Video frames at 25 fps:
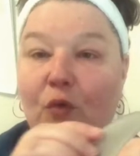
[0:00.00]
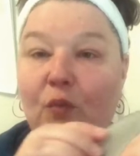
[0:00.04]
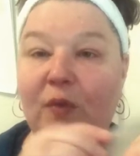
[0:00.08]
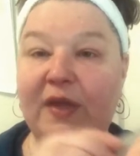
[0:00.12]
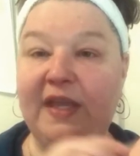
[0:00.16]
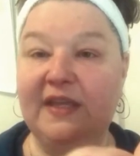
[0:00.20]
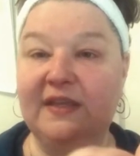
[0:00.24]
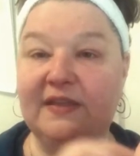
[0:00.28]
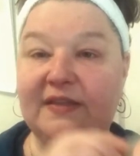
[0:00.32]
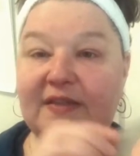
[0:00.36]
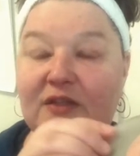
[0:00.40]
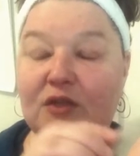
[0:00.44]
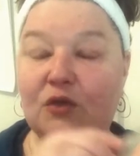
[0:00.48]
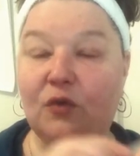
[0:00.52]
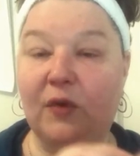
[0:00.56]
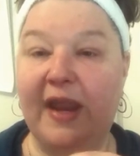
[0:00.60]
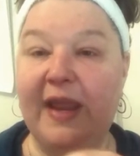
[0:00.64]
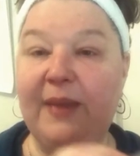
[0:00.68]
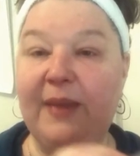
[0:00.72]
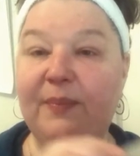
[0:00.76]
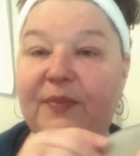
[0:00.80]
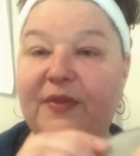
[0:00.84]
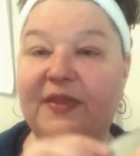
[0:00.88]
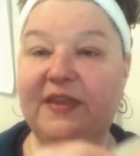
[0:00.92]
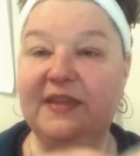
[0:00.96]
We
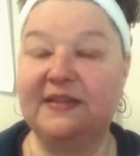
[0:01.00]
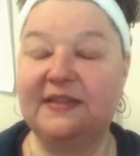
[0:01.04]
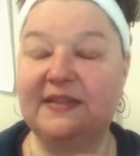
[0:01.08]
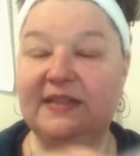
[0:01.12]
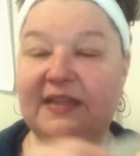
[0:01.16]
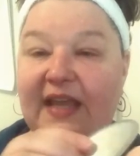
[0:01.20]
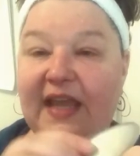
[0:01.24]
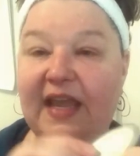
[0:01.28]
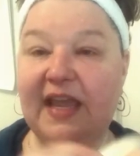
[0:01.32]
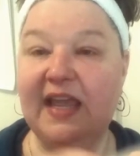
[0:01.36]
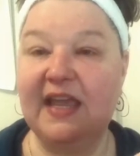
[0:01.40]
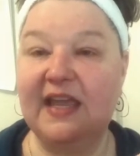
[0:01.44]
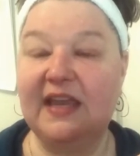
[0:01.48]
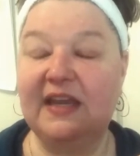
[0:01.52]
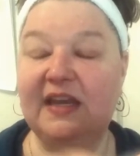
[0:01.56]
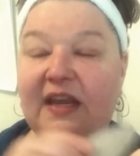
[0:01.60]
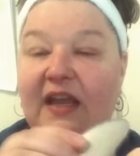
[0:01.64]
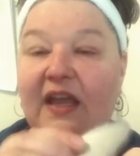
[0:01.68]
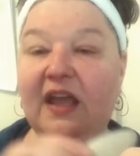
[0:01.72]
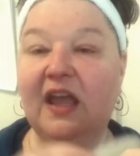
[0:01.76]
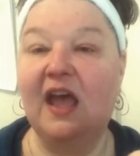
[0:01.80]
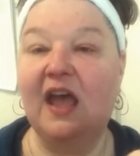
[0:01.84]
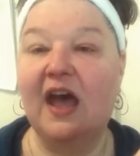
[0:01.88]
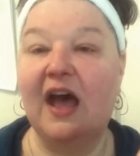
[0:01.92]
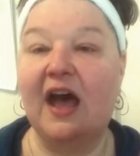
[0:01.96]
scrape the
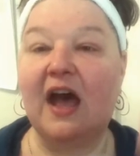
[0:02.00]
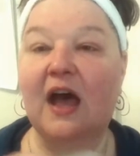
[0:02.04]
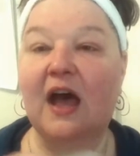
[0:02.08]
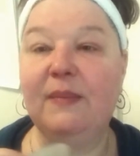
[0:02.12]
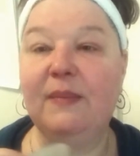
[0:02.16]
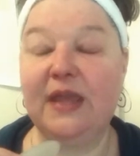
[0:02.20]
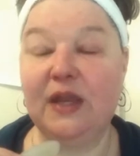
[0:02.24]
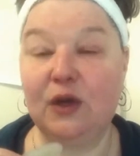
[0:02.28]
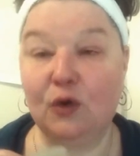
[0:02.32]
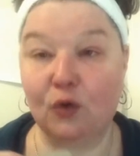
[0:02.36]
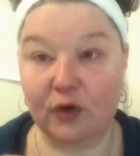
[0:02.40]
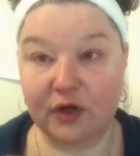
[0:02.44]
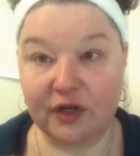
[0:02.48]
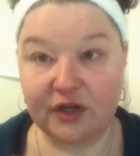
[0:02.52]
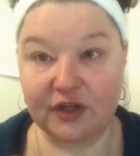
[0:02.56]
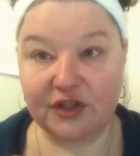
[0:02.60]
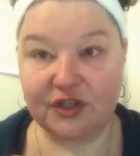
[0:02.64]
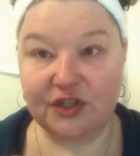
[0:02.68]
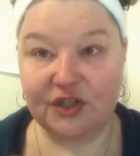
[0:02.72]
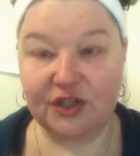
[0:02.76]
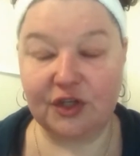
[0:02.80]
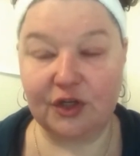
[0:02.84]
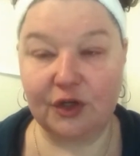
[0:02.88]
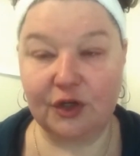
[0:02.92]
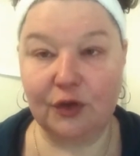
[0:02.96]
skin in order
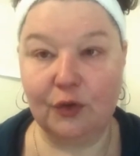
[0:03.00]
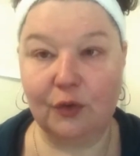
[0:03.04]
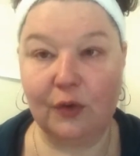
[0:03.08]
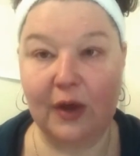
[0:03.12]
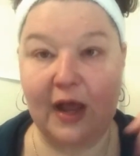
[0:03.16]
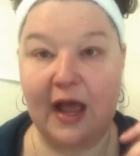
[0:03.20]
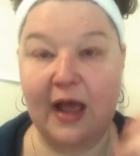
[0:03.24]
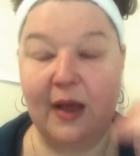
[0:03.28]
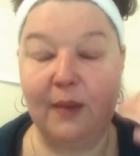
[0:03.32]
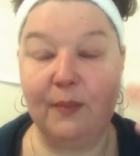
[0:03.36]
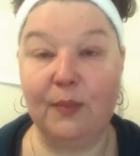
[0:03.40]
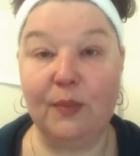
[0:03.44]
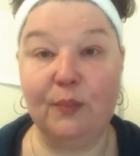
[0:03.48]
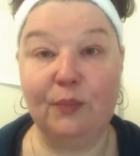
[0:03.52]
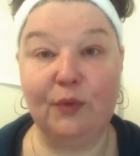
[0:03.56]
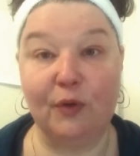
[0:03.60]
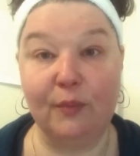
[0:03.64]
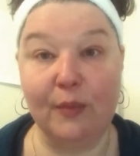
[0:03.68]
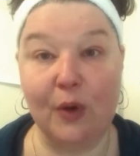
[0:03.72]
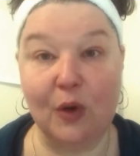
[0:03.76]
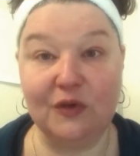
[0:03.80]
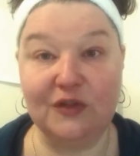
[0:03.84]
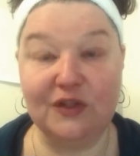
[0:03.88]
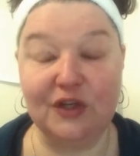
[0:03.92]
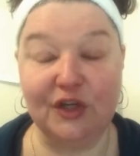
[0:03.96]
to
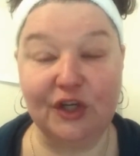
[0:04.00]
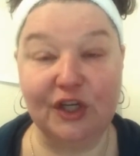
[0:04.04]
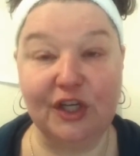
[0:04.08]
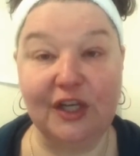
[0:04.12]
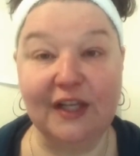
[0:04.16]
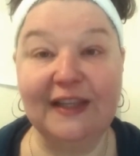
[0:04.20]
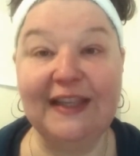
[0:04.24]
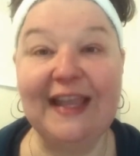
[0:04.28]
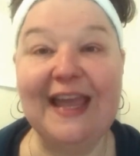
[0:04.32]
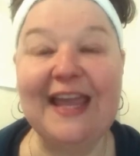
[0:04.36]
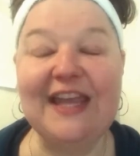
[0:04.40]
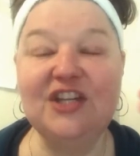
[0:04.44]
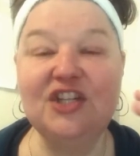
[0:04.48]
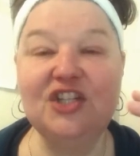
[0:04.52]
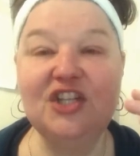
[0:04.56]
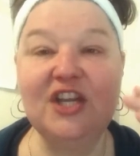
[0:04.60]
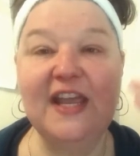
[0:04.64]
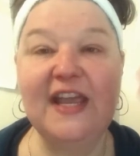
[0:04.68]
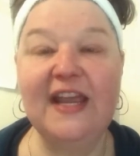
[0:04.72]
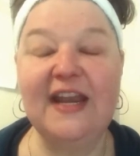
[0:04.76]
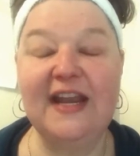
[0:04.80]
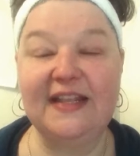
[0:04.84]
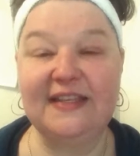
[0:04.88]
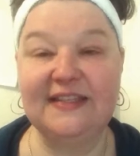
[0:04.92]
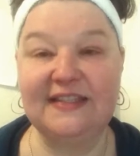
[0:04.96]
promote
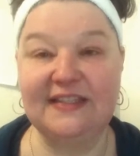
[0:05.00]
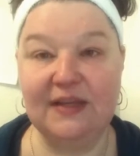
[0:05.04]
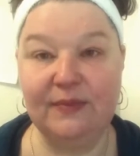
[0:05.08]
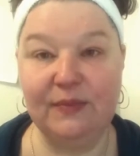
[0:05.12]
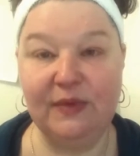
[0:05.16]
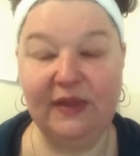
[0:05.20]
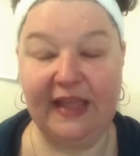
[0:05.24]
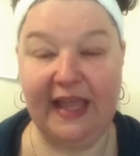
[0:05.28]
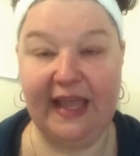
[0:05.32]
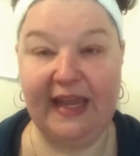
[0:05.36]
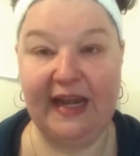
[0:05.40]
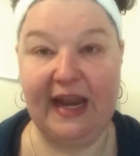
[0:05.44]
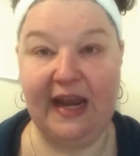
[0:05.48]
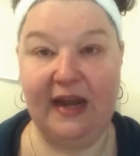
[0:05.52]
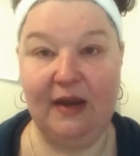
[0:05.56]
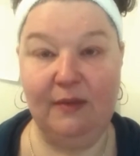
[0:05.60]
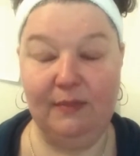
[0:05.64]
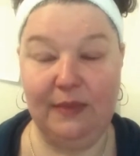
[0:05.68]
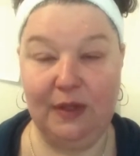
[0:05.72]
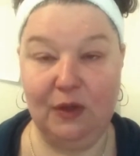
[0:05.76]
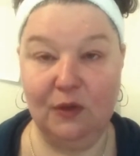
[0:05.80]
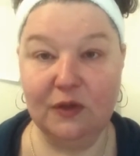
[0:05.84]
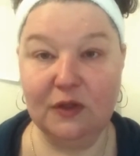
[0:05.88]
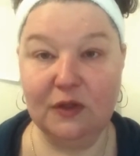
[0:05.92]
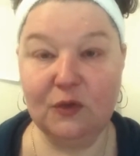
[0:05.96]
circulation and stimulate an
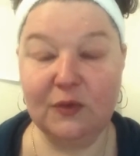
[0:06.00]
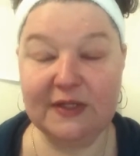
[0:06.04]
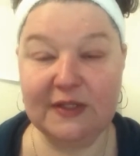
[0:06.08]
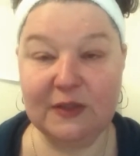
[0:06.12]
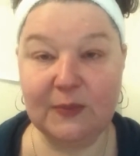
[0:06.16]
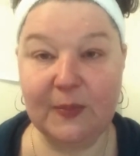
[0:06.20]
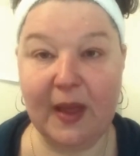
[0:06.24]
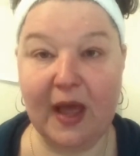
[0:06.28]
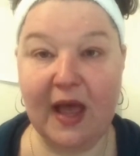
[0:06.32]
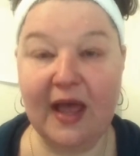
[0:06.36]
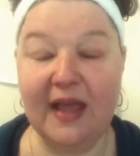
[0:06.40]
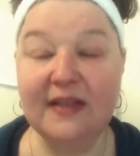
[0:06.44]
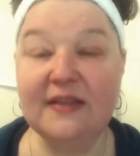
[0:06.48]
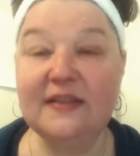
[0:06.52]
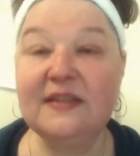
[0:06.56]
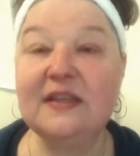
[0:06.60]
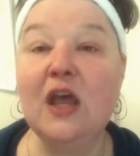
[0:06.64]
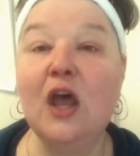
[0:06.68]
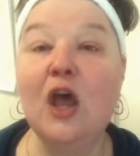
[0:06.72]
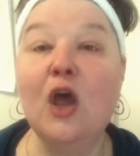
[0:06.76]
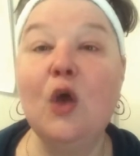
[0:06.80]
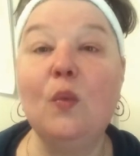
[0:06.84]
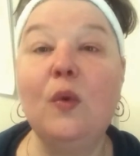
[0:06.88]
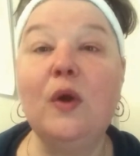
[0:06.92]
immune response.